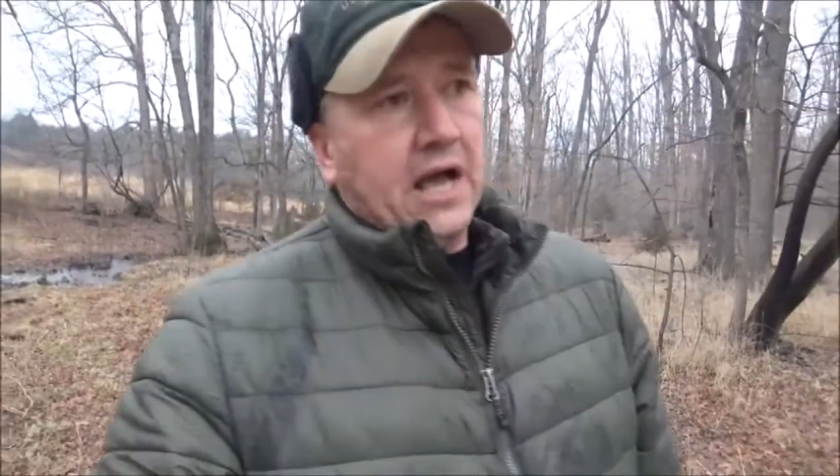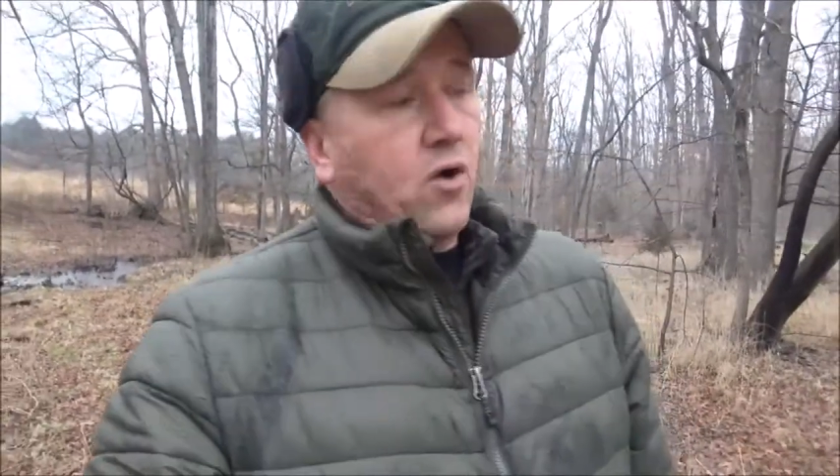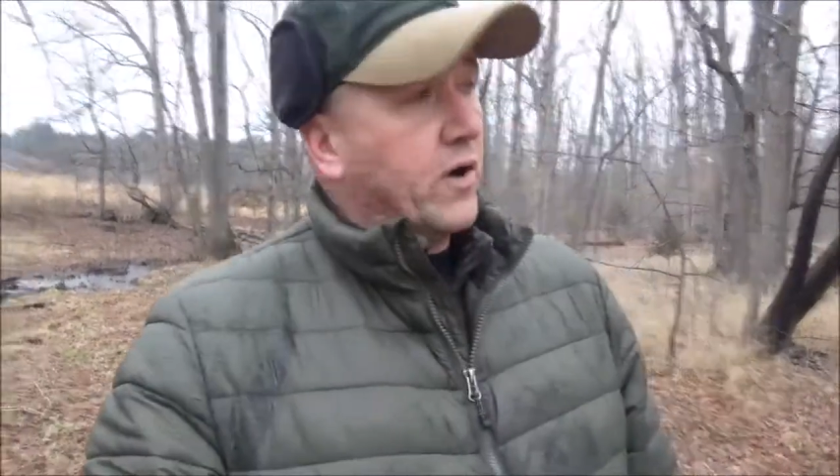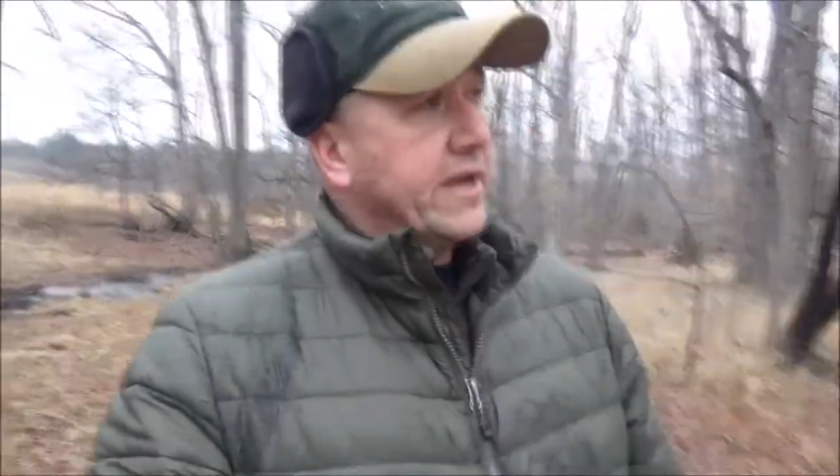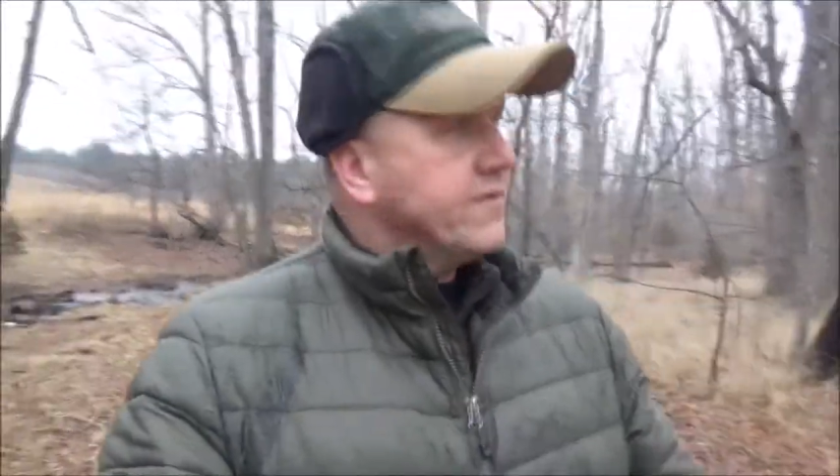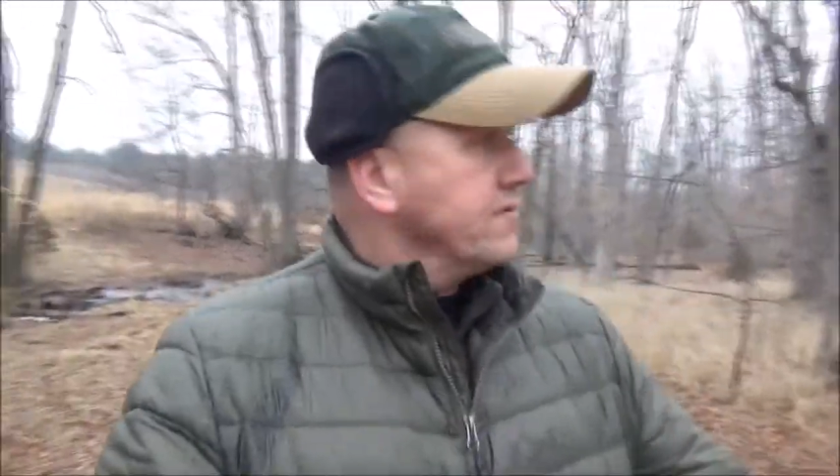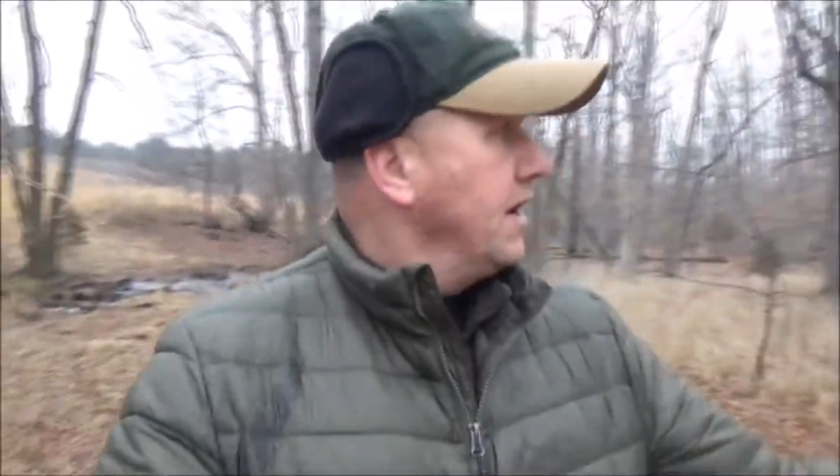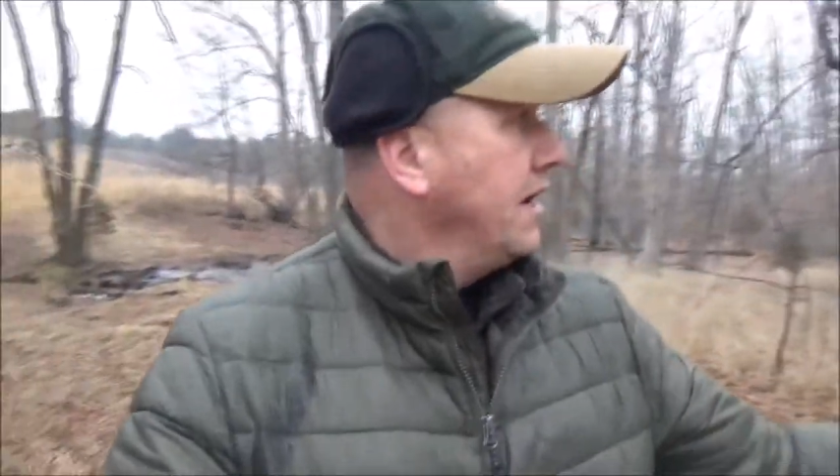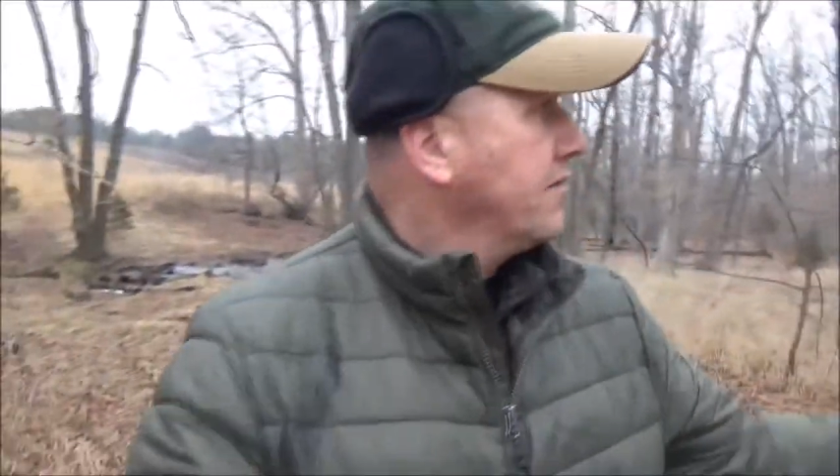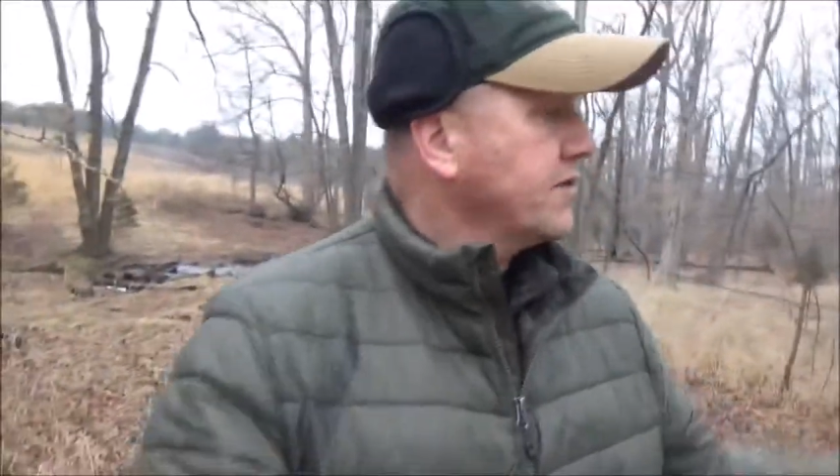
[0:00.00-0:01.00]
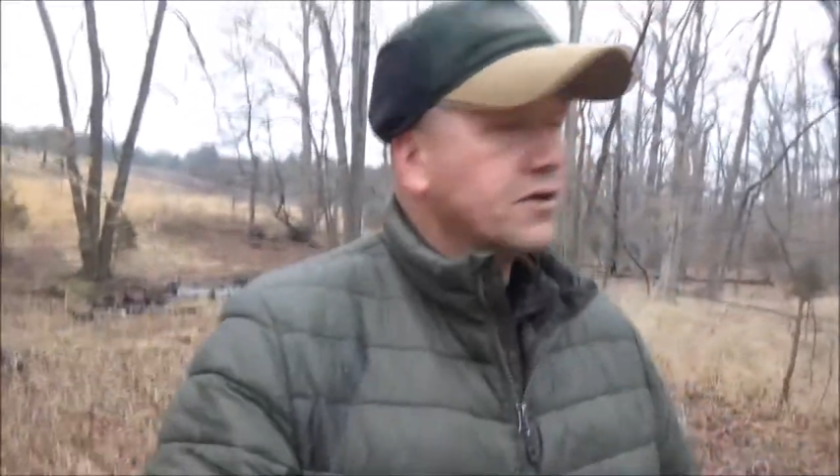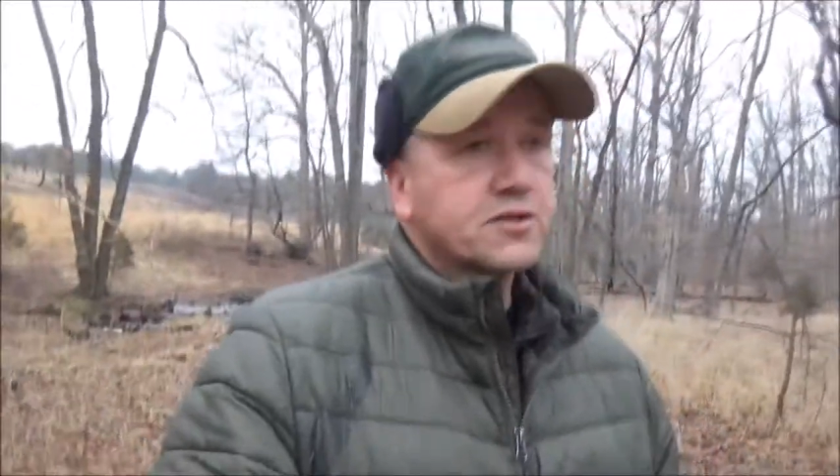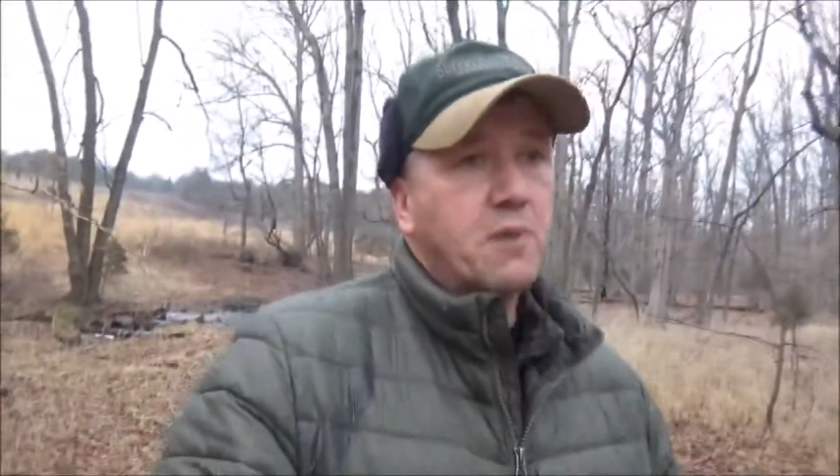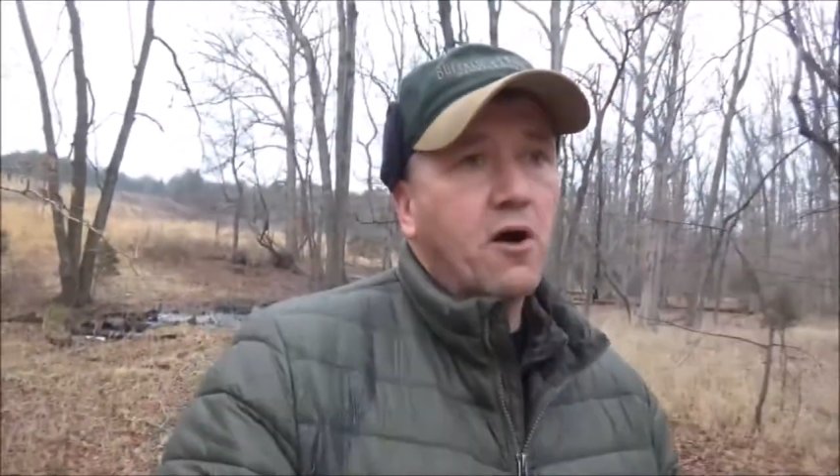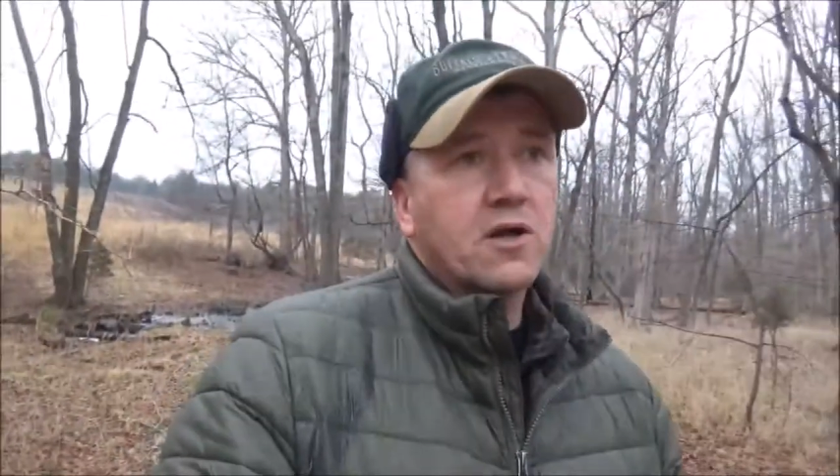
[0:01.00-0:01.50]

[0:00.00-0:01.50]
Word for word: or even, you know, small